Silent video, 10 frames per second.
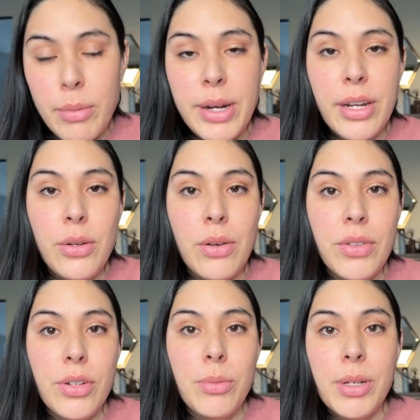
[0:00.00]
but I do have a
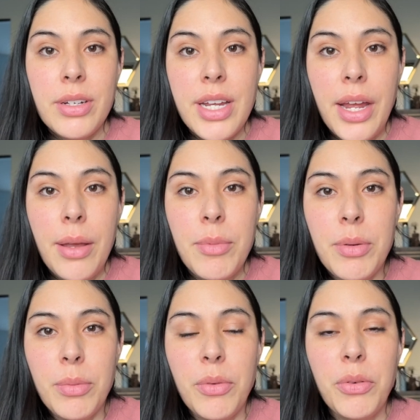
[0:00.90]
little bit of time
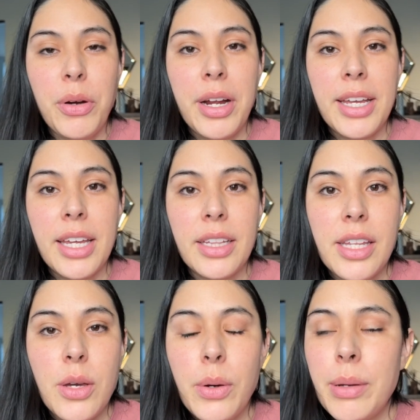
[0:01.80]
before I get
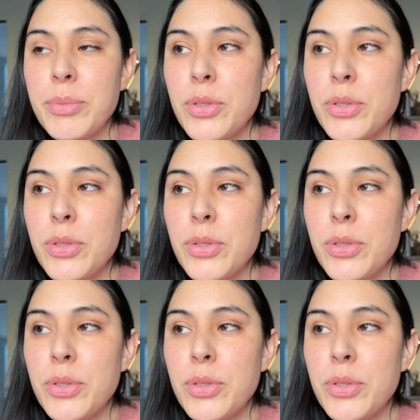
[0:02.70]
Leo up,